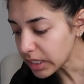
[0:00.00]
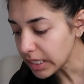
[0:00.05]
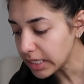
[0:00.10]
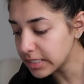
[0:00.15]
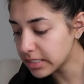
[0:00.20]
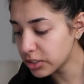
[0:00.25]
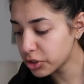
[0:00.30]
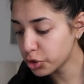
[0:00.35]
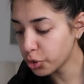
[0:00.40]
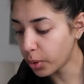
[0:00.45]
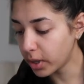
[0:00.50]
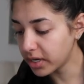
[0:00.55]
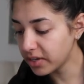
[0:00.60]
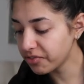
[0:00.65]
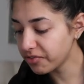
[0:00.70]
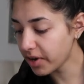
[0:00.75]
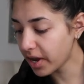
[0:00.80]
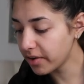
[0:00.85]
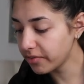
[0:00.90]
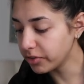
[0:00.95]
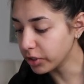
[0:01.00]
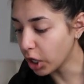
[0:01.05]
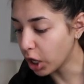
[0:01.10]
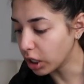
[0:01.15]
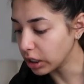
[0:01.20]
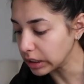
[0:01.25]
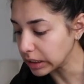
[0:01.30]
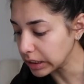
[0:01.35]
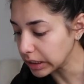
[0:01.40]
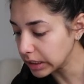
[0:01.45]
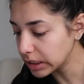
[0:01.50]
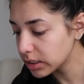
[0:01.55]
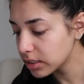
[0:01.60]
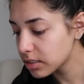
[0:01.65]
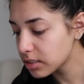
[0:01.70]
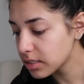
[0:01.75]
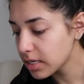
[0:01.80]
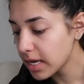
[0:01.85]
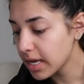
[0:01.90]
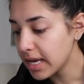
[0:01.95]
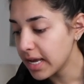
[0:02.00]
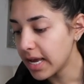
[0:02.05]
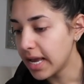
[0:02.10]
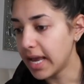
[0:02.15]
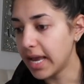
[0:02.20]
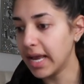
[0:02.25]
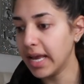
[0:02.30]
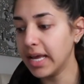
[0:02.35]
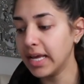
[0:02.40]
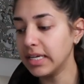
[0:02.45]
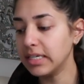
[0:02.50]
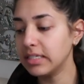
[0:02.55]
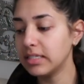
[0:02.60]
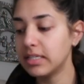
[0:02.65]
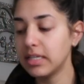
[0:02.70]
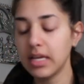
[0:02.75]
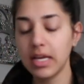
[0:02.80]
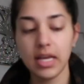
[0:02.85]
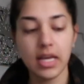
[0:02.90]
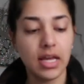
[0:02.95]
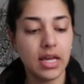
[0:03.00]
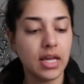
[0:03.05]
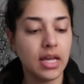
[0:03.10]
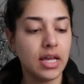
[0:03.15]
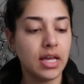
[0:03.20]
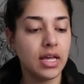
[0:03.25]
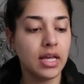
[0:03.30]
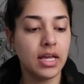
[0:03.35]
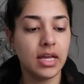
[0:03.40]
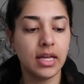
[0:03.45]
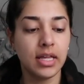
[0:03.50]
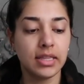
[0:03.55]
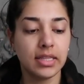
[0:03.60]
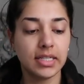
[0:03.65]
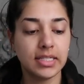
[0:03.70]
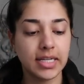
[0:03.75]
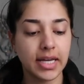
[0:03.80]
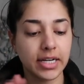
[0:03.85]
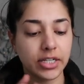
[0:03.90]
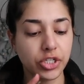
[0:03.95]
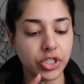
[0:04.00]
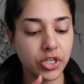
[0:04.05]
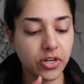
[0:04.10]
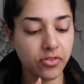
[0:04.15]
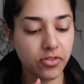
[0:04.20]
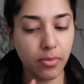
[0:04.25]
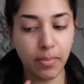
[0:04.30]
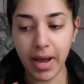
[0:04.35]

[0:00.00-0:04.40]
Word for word: It's twenty-five dollars, and the texture of the